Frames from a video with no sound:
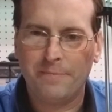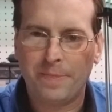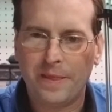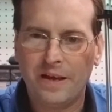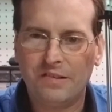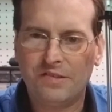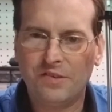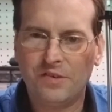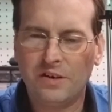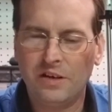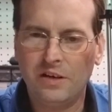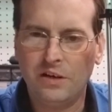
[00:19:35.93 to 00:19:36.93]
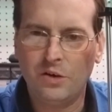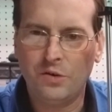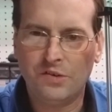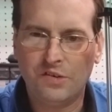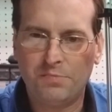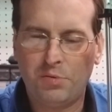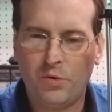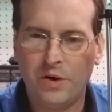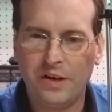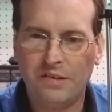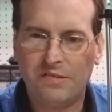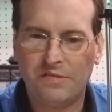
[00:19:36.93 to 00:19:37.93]
It certainly loses
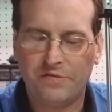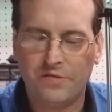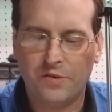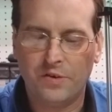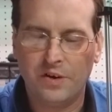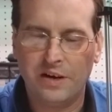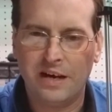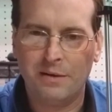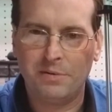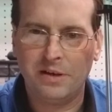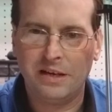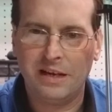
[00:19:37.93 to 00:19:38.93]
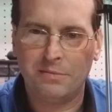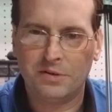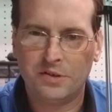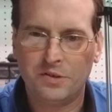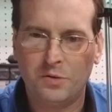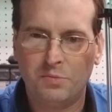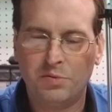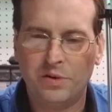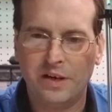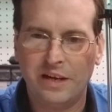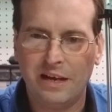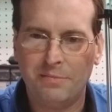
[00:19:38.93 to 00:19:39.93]
points for not being able to
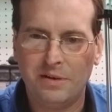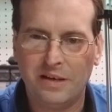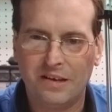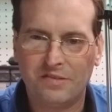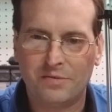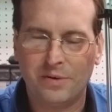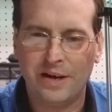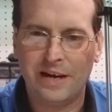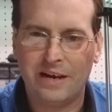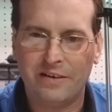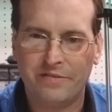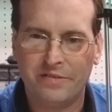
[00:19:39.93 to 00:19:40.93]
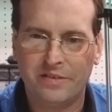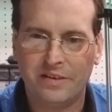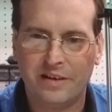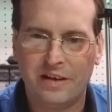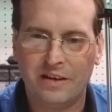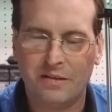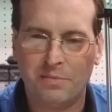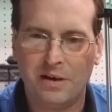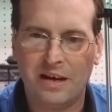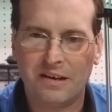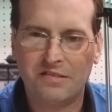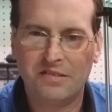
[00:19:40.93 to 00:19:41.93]
print ABS right out of the
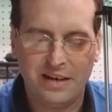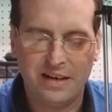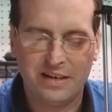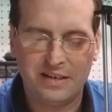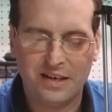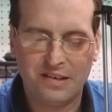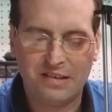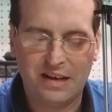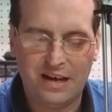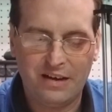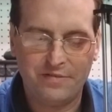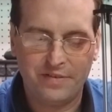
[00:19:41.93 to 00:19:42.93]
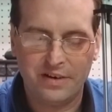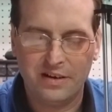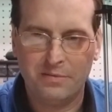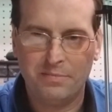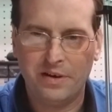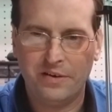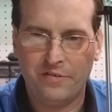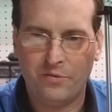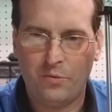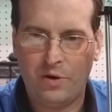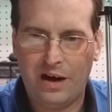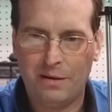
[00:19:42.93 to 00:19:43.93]
box. It does have a bit of
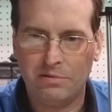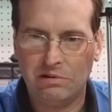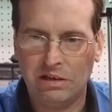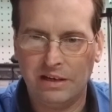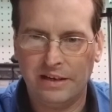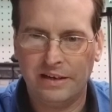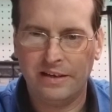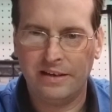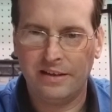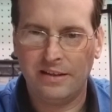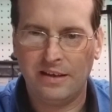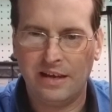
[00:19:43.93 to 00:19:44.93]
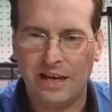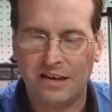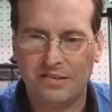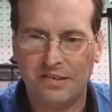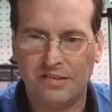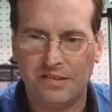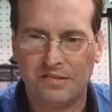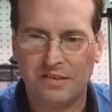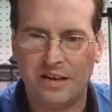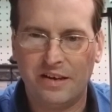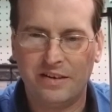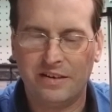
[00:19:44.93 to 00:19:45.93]
wobble in the axis. It's
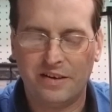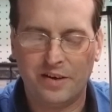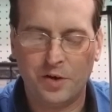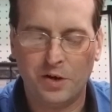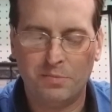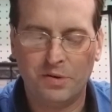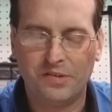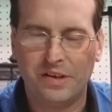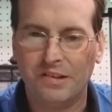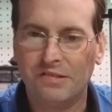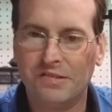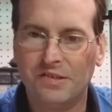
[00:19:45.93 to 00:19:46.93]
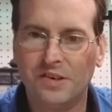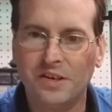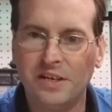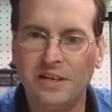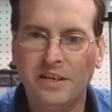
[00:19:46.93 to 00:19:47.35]
not 100% sturdy.